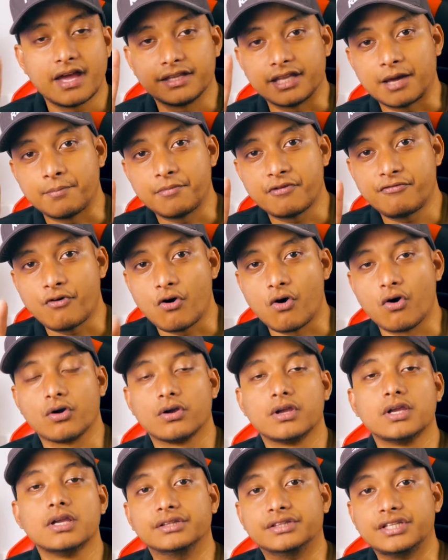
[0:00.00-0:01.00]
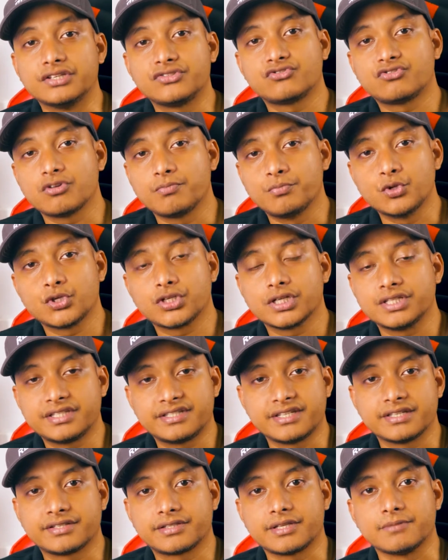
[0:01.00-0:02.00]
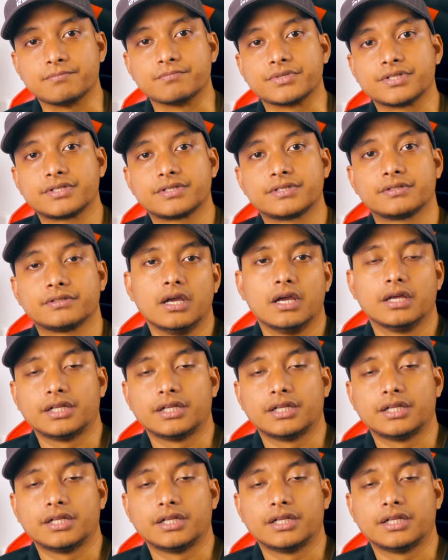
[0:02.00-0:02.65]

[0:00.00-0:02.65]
Number four, distribution systems.